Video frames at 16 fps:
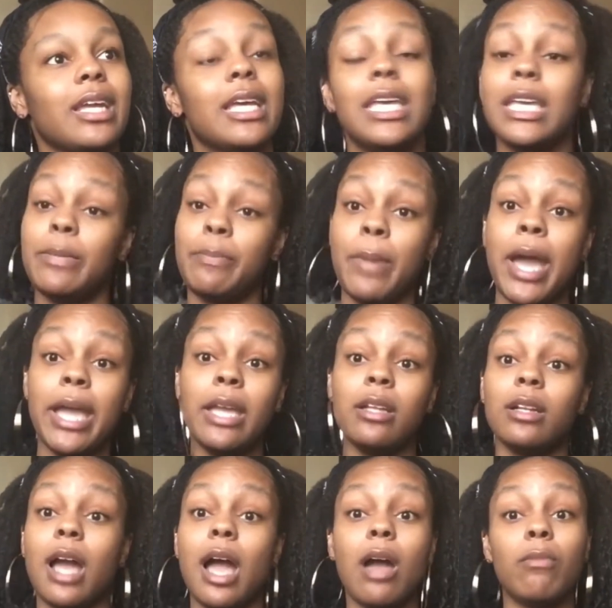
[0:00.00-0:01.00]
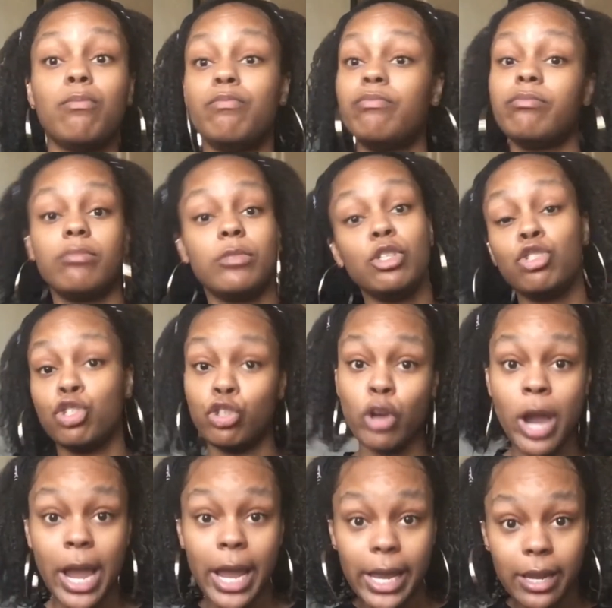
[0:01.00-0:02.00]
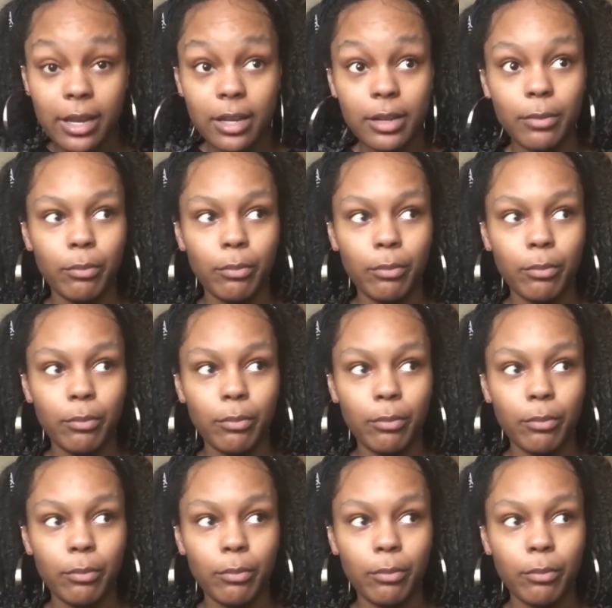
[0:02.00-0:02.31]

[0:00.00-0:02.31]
It might. You should try it.